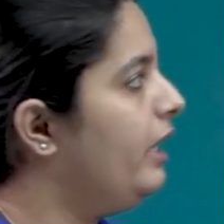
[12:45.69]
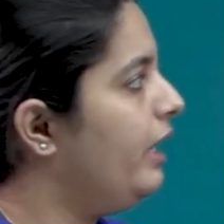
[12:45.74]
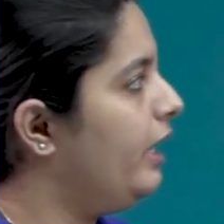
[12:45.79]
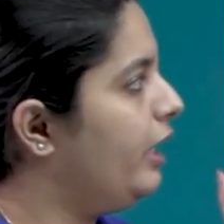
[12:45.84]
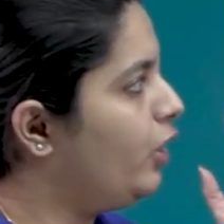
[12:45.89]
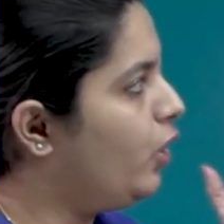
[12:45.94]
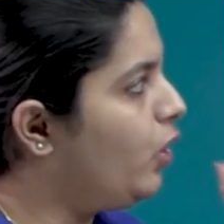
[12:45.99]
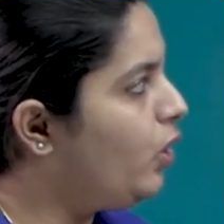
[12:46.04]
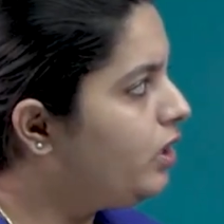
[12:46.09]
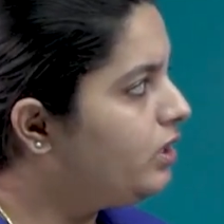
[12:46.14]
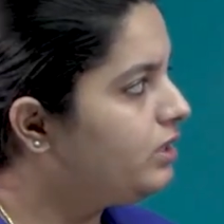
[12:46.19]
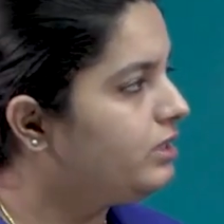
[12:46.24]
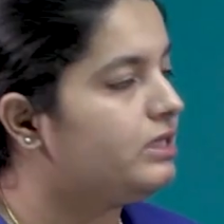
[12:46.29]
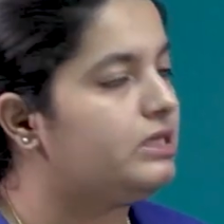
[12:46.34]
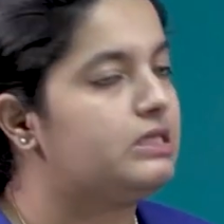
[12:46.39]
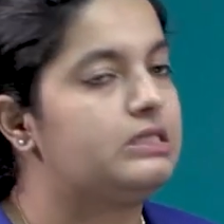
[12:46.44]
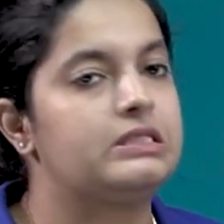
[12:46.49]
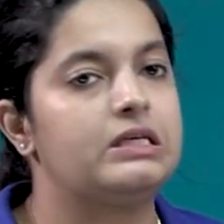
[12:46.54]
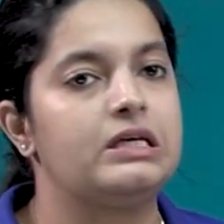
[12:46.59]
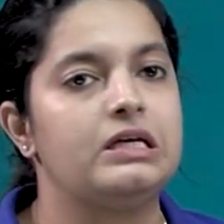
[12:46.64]
In all
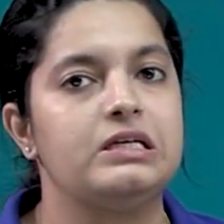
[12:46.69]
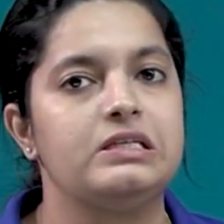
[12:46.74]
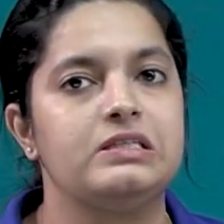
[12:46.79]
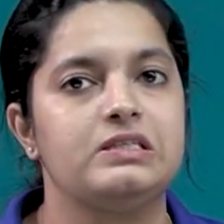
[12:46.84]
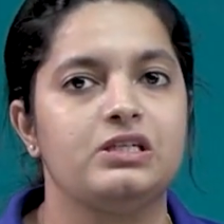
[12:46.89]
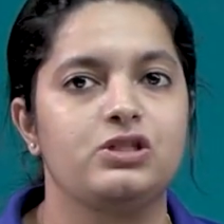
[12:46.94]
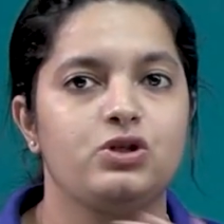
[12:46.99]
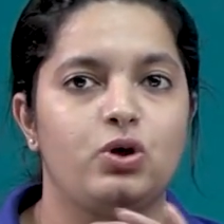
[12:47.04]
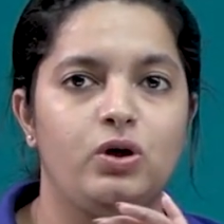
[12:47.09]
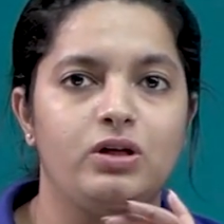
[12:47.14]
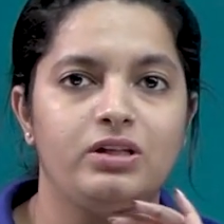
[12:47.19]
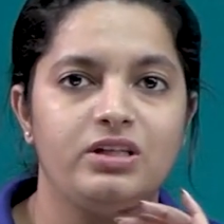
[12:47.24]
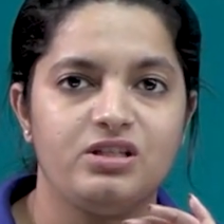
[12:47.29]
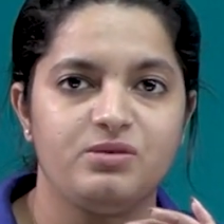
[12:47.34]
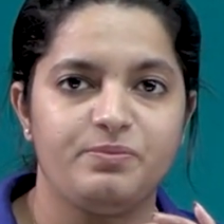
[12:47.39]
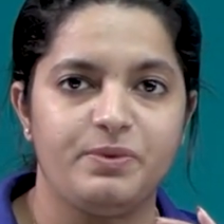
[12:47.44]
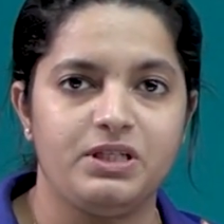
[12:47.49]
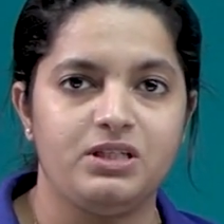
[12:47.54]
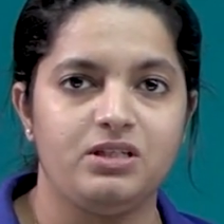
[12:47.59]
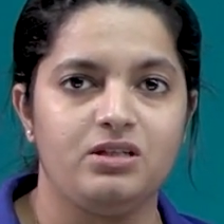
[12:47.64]
these cases, all
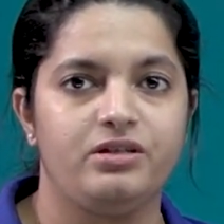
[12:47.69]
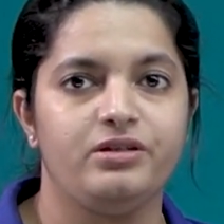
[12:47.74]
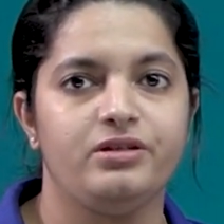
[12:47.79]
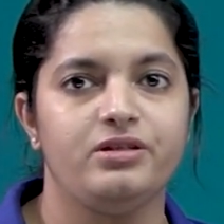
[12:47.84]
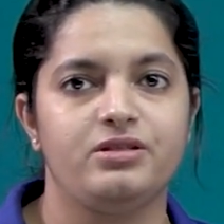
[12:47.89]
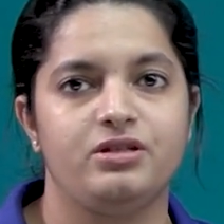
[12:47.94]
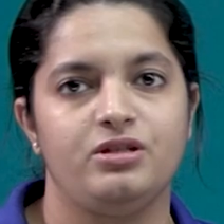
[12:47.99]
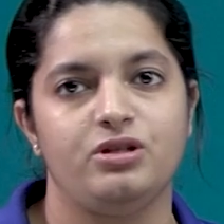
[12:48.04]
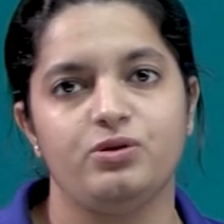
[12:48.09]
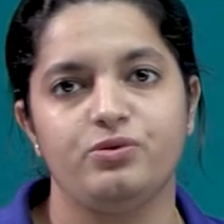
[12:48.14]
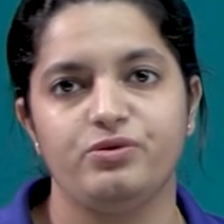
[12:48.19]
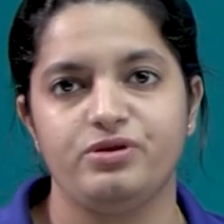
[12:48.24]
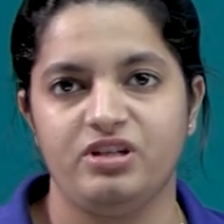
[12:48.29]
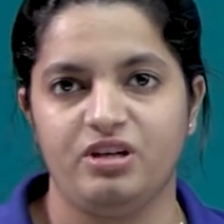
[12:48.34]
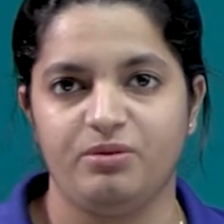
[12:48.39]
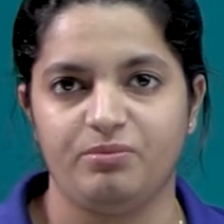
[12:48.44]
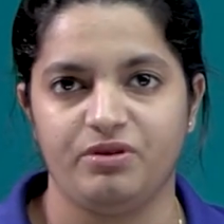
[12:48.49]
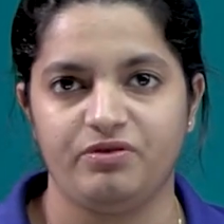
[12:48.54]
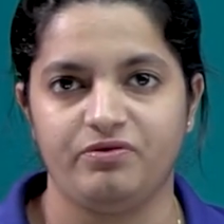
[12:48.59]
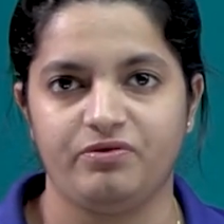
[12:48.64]
these materials induced
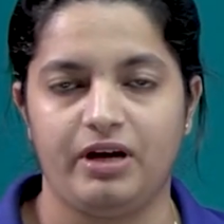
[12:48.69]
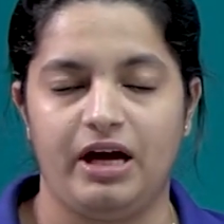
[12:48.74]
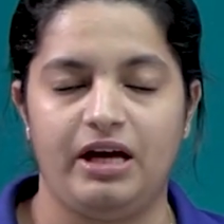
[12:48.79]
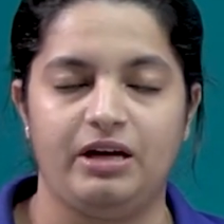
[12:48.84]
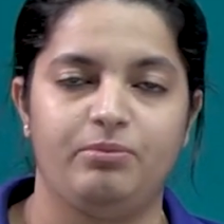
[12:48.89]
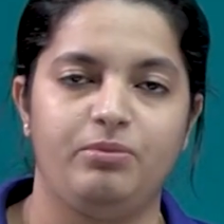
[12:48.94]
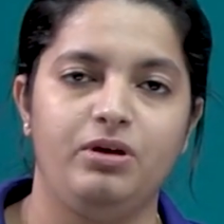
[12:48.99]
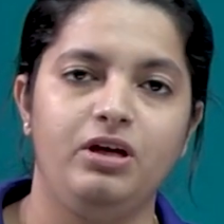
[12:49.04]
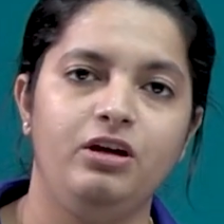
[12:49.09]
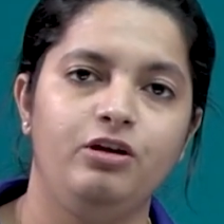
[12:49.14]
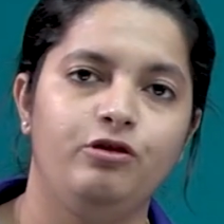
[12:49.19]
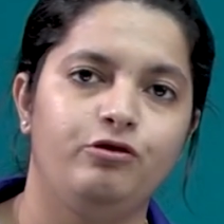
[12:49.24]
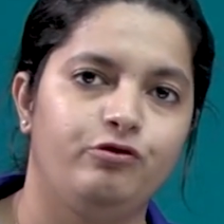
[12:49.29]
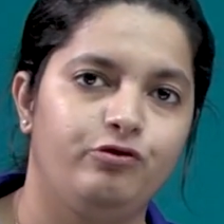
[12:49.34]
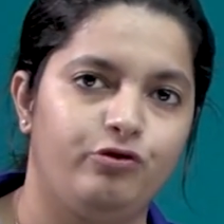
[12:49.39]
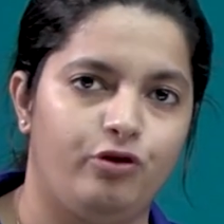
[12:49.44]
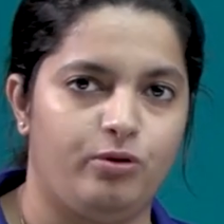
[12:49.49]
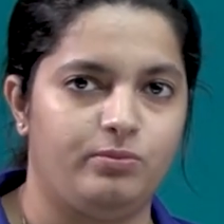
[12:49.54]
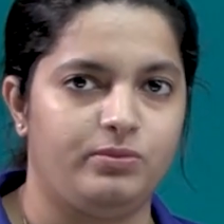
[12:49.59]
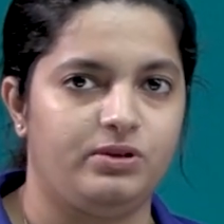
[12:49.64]
EMF can be
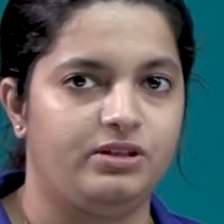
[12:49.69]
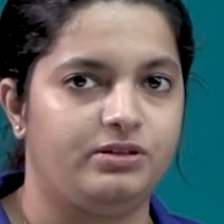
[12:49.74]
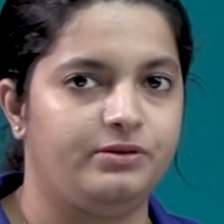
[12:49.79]
formed.